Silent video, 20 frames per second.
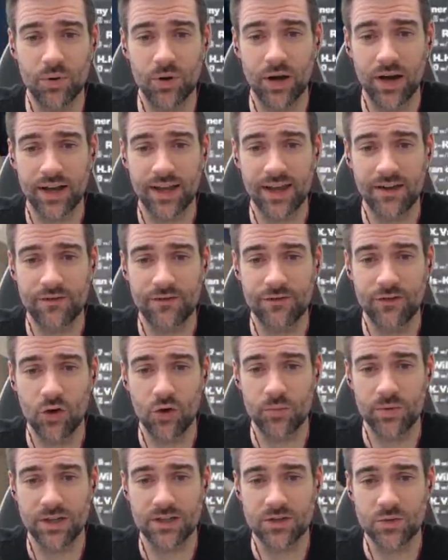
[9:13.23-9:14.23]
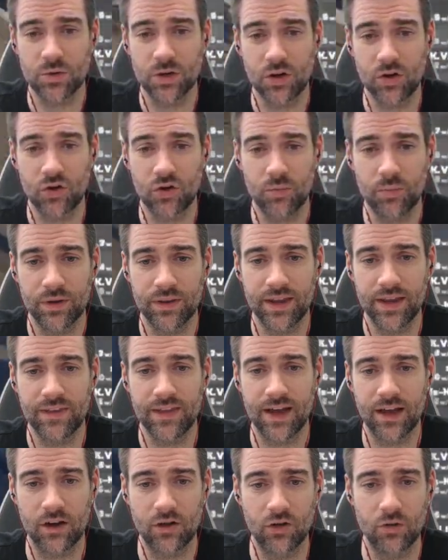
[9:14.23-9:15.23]
but I get formed into a group, and then
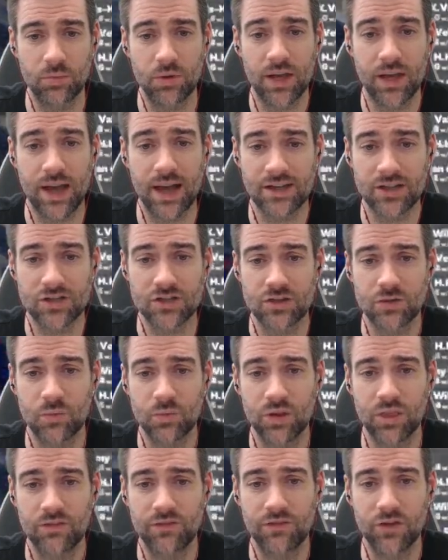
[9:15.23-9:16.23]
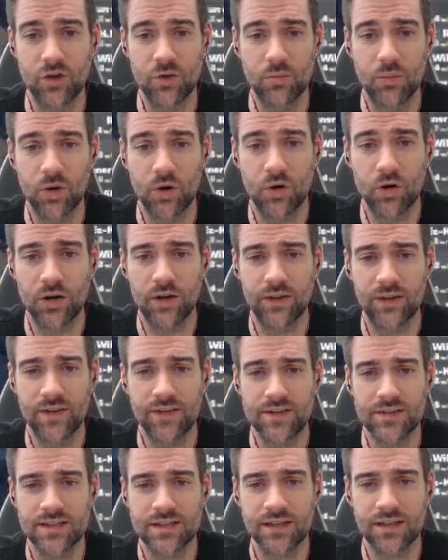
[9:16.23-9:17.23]
that group catches up with a few more. And then
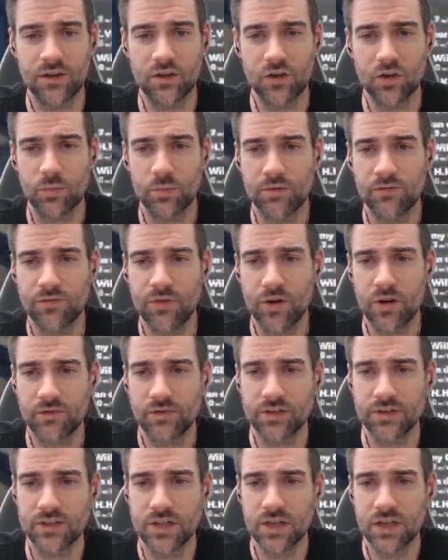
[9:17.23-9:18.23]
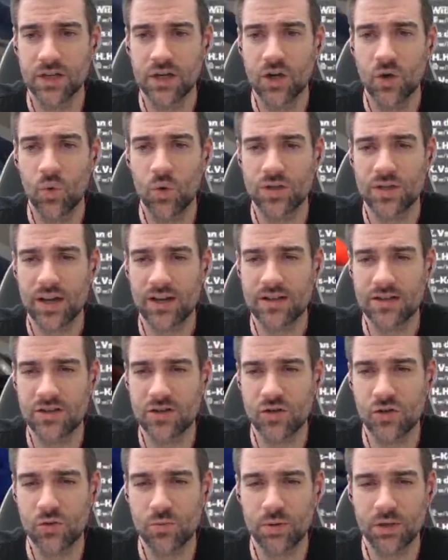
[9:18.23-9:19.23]
there's a little group in front of us, which I
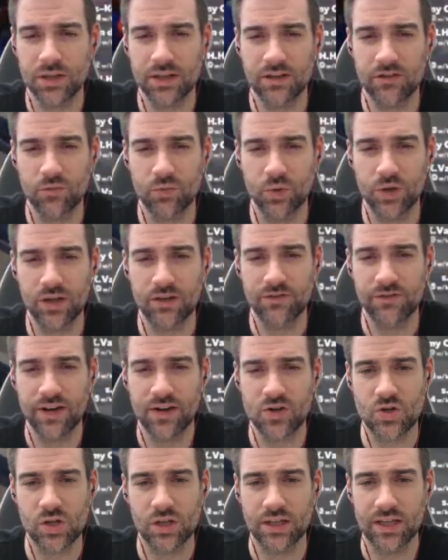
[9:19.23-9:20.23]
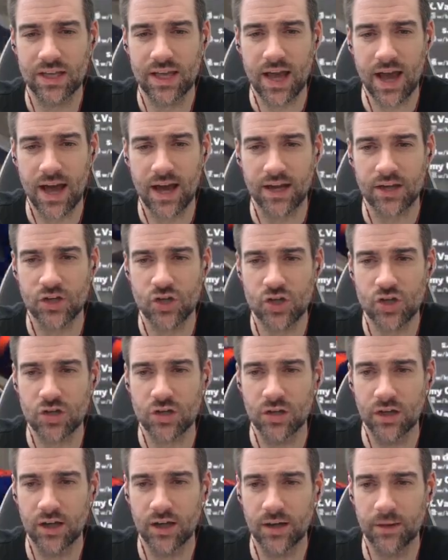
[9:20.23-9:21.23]
do believe we eventually catch.
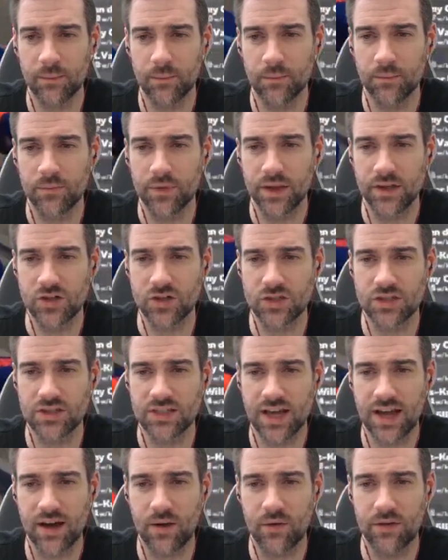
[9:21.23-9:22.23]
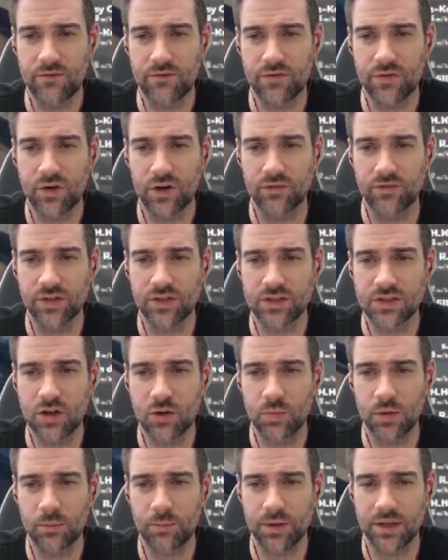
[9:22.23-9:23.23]
They just sit out in front of us. A
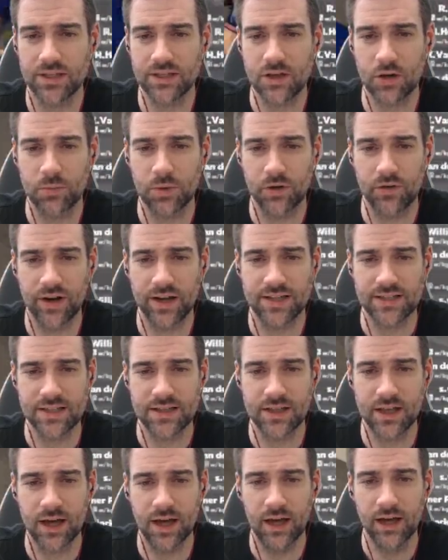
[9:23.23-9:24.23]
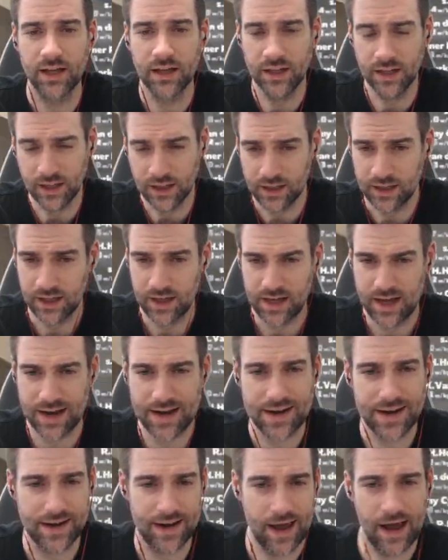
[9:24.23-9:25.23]
couple of Bs, a couple of A's in that.
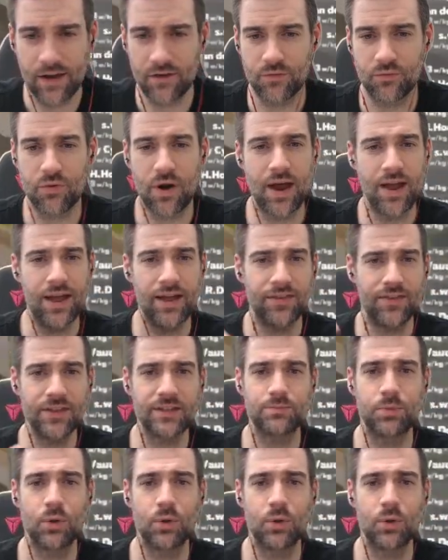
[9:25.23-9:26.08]
And right at this